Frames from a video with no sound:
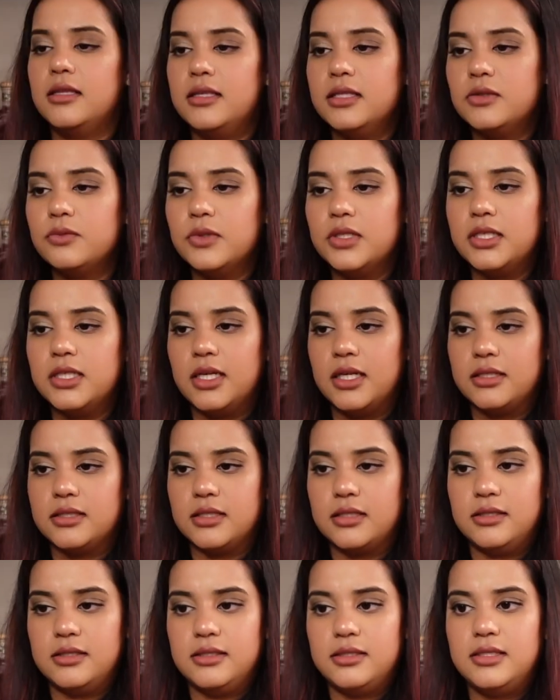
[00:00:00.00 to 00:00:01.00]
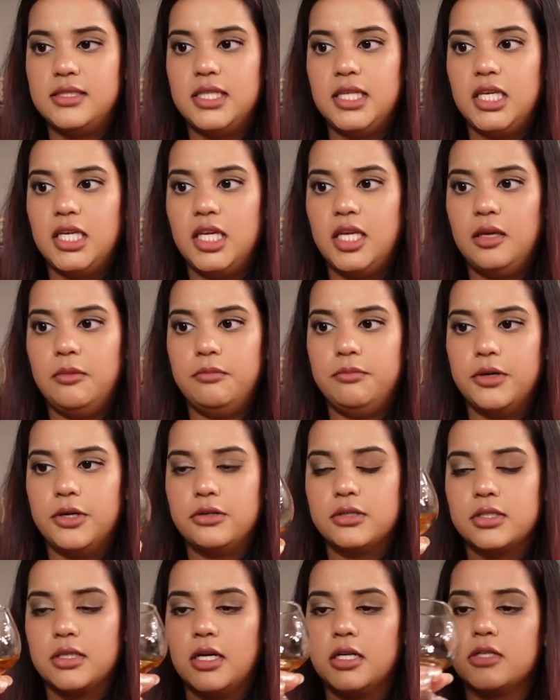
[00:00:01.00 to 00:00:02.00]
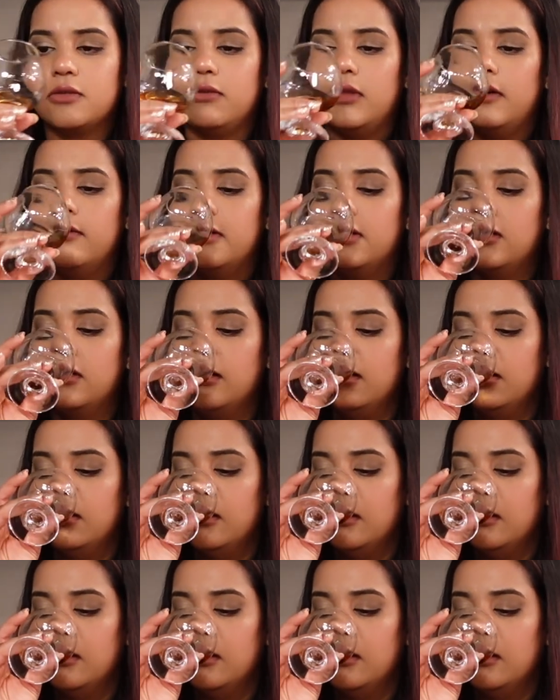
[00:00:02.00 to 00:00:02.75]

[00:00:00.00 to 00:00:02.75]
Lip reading: This one has a deep butterscotch flavor.